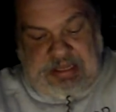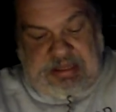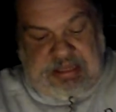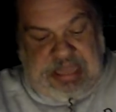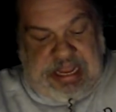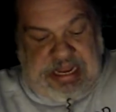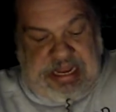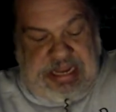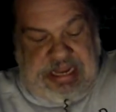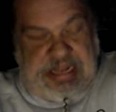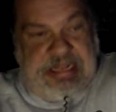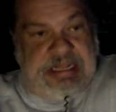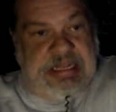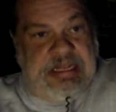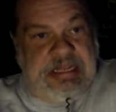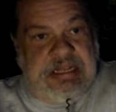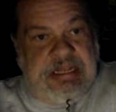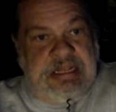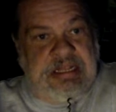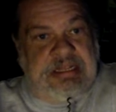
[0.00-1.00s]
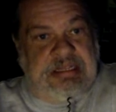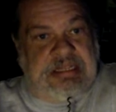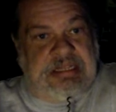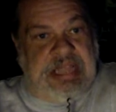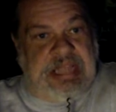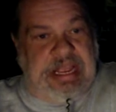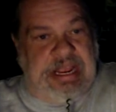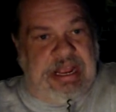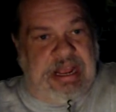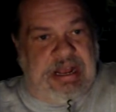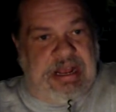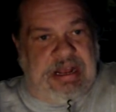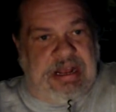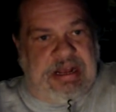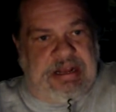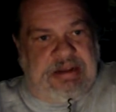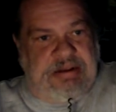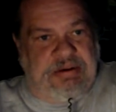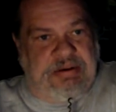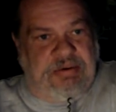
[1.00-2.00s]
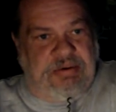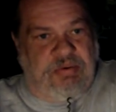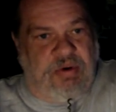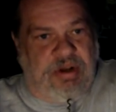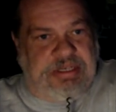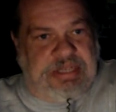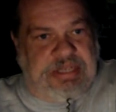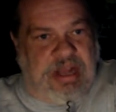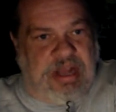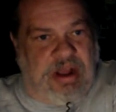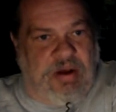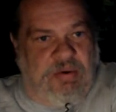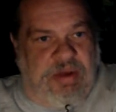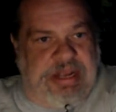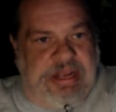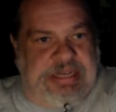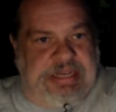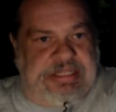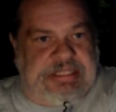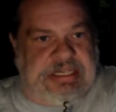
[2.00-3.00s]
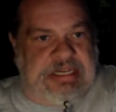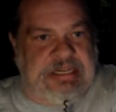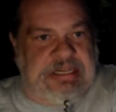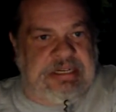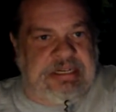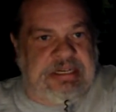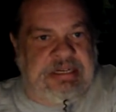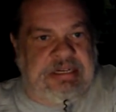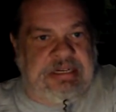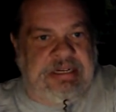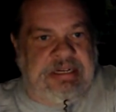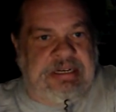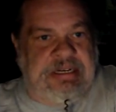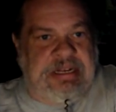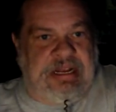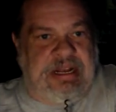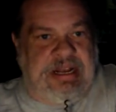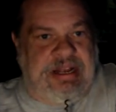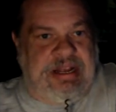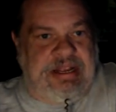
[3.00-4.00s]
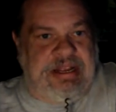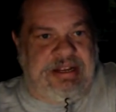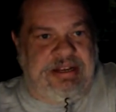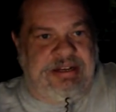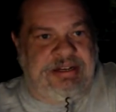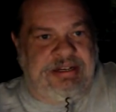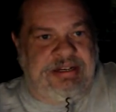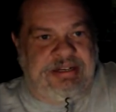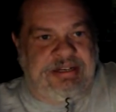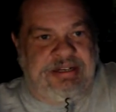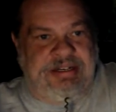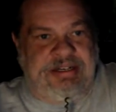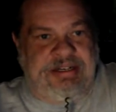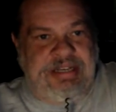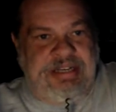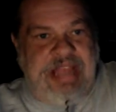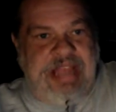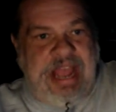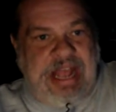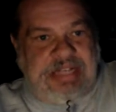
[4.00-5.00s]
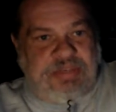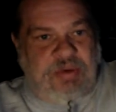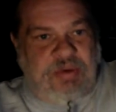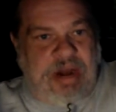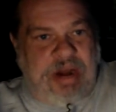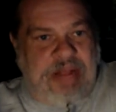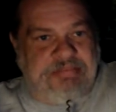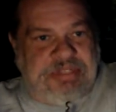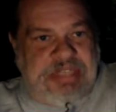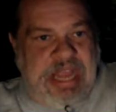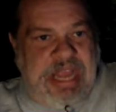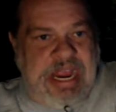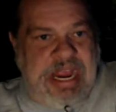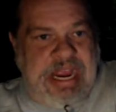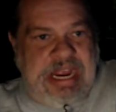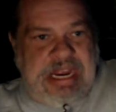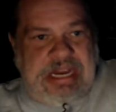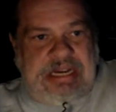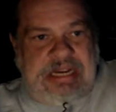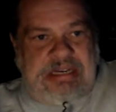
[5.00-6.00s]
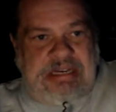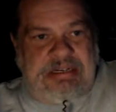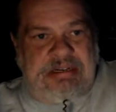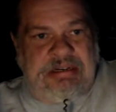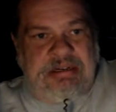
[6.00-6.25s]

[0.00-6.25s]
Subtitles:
They want to always, yeah, that's what I'm saying.